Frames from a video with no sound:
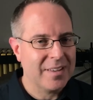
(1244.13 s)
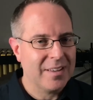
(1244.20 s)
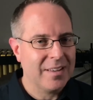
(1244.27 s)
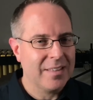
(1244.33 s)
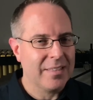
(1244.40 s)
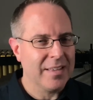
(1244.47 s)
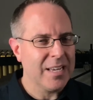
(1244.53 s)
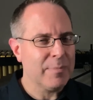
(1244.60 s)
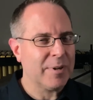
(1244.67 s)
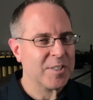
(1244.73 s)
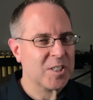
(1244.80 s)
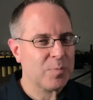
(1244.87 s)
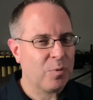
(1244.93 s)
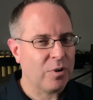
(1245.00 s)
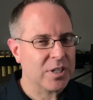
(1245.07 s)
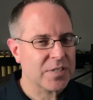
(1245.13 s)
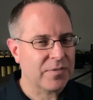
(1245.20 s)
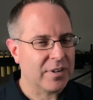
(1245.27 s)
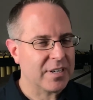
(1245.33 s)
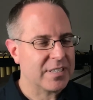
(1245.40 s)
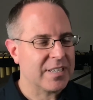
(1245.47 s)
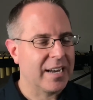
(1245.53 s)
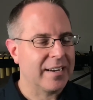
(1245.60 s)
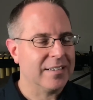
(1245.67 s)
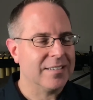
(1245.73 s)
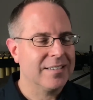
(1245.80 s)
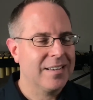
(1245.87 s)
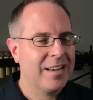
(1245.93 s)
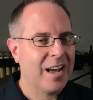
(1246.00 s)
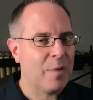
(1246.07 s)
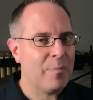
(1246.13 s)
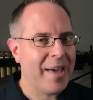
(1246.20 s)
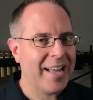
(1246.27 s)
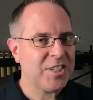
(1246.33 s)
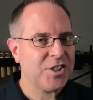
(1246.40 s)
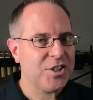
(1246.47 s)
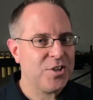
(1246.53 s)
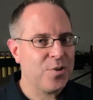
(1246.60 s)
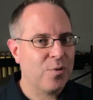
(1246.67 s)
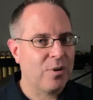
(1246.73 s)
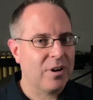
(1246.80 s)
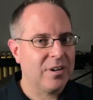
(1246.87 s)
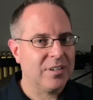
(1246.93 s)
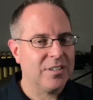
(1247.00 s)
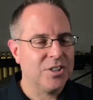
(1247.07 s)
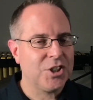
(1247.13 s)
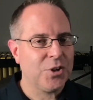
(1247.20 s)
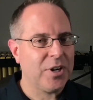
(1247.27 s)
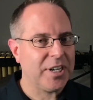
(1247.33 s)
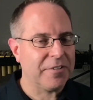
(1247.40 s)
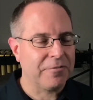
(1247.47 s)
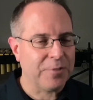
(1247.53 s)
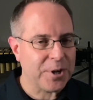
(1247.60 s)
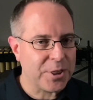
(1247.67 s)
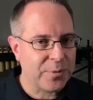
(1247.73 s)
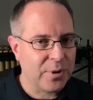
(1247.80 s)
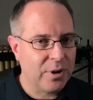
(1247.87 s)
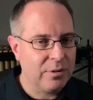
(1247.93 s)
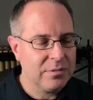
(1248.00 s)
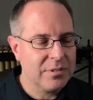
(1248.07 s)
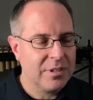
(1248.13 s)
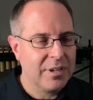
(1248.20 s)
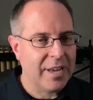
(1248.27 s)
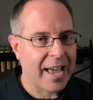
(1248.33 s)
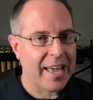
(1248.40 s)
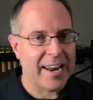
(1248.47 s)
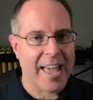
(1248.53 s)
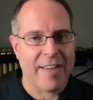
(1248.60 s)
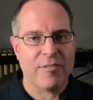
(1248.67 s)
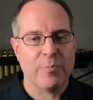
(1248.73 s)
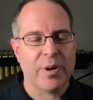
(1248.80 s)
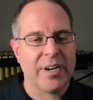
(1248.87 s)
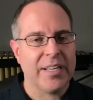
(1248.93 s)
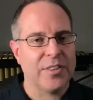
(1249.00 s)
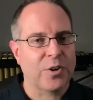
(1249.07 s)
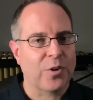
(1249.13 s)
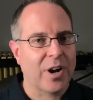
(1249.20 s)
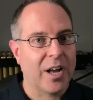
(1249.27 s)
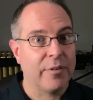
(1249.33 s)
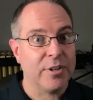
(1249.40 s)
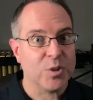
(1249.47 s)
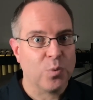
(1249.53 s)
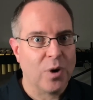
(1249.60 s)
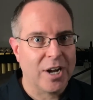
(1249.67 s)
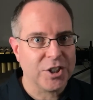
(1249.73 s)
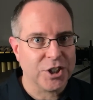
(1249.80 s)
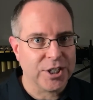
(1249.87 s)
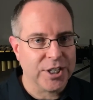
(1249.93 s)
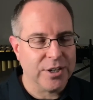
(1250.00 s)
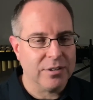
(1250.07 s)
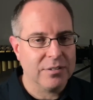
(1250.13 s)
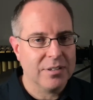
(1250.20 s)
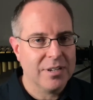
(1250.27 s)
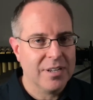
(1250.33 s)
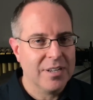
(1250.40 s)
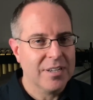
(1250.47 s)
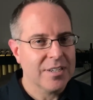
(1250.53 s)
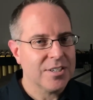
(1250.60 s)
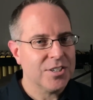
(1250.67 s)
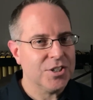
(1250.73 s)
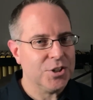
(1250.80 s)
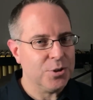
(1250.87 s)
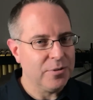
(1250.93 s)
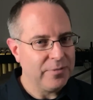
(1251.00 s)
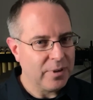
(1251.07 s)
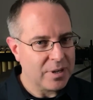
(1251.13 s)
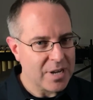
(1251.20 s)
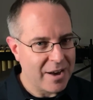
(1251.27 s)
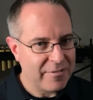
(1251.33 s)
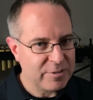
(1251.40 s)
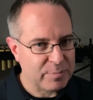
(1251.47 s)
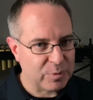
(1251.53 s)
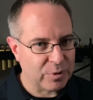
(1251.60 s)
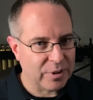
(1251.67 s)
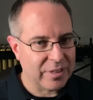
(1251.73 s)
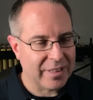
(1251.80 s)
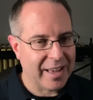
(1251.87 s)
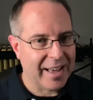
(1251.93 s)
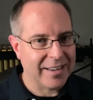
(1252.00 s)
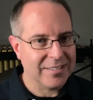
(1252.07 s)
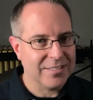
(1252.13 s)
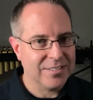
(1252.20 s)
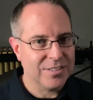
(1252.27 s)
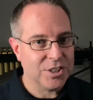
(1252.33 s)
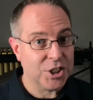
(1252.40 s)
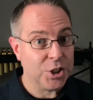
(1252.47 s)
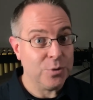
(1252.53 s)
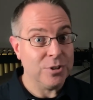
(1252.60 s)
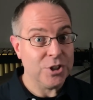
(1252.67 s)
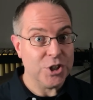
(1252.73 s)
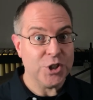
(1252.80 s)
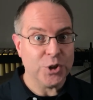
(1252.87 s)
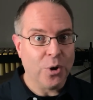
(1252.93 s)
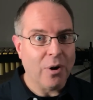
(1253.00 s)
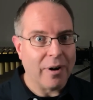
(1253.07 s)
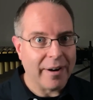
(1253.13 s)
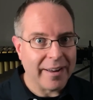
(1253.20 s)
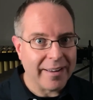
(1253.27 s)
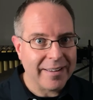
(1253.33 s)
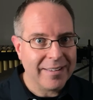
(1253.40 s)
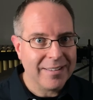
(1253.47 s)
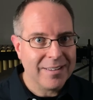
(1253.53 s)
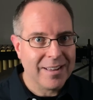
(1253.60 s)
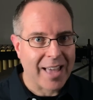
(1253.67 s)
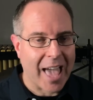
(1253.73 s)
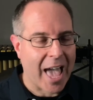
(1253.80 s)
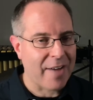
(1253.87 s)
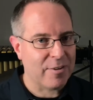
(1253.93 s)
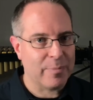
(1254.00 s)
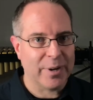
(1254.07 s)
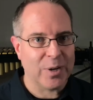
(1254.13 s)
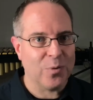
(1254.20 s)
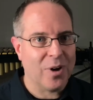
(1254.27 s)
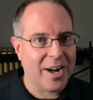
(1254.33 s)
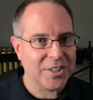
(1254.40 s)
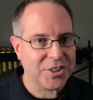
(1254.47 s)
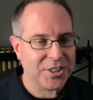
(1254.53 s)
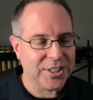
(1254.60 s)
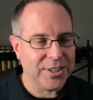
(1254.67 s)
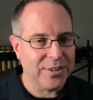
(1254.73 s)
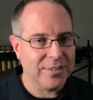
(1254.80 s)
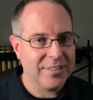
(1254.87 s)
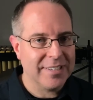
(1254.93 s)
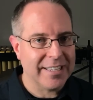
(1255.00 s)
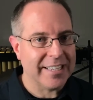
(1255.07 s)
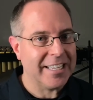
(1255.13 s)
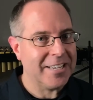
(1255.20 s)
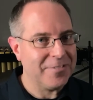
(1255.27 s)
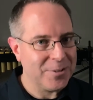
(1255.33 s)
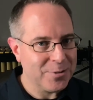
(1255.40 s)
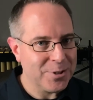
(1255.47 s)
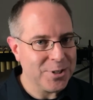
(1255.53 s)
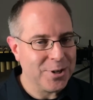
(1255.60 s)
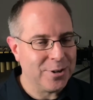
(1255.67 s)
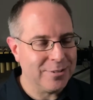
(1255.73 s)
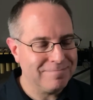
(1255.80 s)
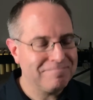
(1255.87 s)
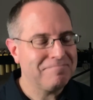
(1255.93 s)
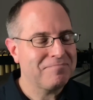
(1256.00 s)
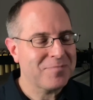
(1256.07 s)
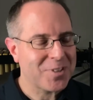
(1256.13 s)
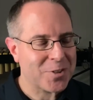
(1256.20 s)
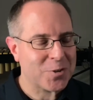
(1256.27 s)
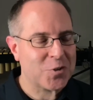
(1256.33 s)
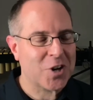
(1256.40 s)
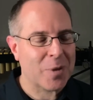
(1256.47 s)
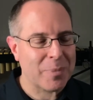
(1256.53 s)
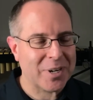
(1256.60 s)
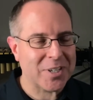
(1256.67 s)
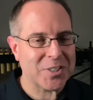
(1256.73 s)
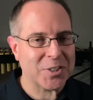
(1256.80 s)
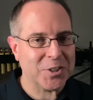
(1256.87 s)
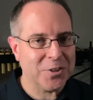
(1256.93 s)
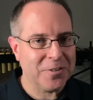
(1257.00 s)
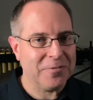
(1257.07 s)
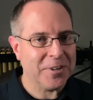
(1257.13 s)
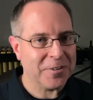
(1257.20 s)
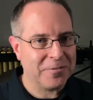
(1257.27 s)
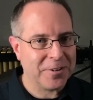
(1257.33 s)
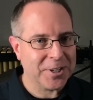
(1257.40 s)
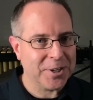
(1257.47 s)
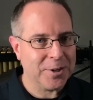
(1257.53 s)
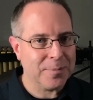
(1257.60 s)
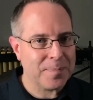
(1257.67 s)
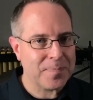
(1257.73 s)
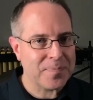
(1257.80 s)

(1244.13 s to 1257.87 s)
Think about sports for a second. Imagine you're shooting a free throw and everybody in the crowd is watching you. Do you feel comfortable with that? Do you enjoy everybody watching you? If you do, the trumpet is a good fit for you.